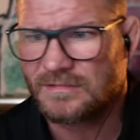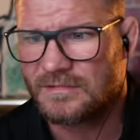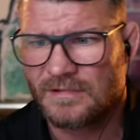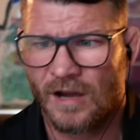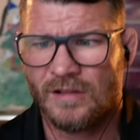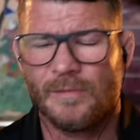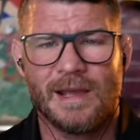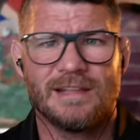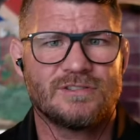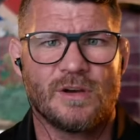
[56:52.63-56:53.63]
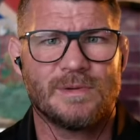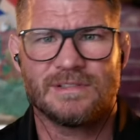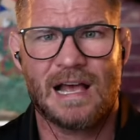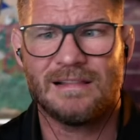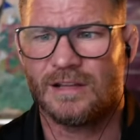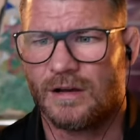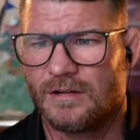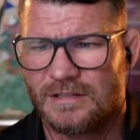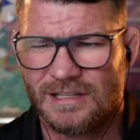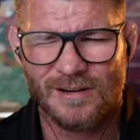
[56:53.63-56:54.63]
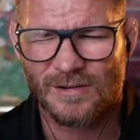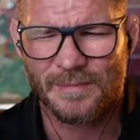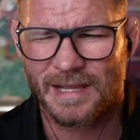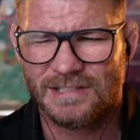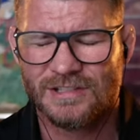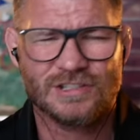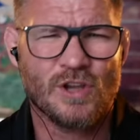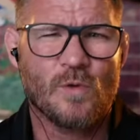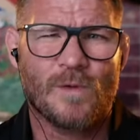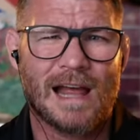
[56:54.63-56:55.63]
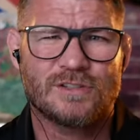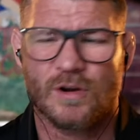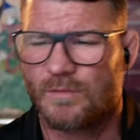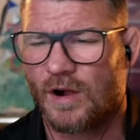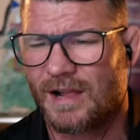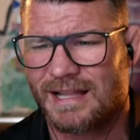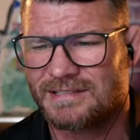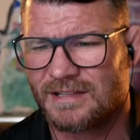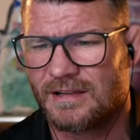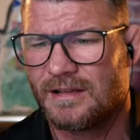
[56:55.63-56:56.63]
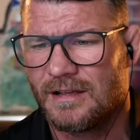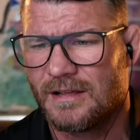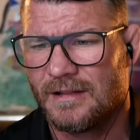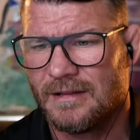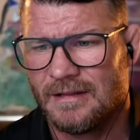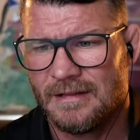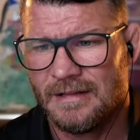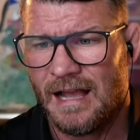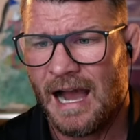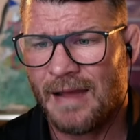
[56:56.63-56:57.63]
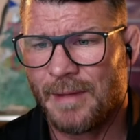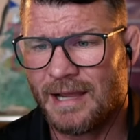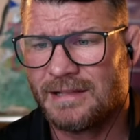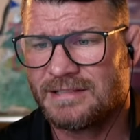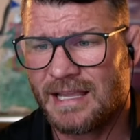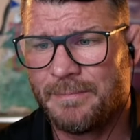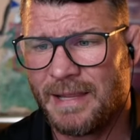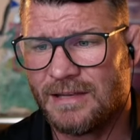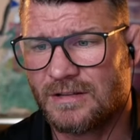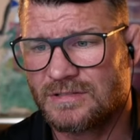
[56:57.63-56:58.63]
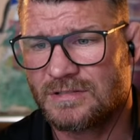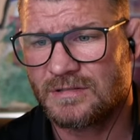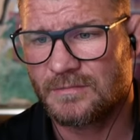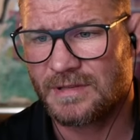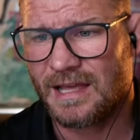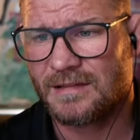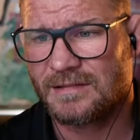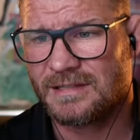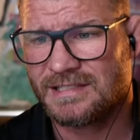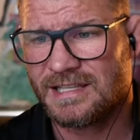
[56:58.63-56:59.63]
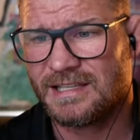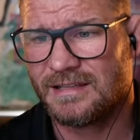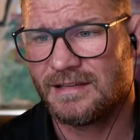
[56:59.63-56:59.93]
Holloway and so is Aldo. You know what I mean? So there's no right or wrong answer. Hi, Mike. Say peanuts without the T.